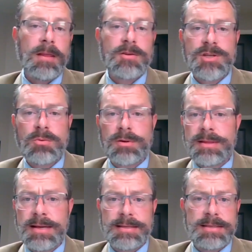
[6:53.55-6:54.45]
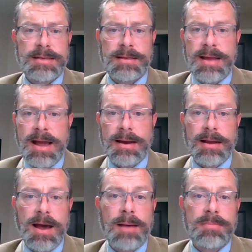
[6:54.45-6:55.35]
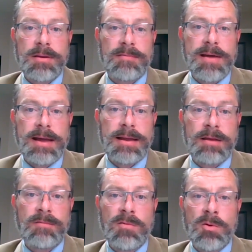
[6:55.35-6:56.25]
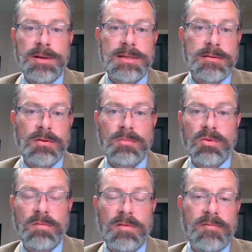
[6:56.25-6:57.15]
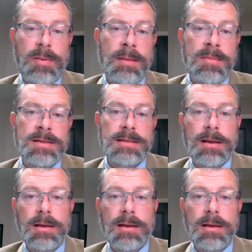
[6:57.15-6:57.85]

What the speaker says: She would then send dad a copy of that invoice and her proof of payment.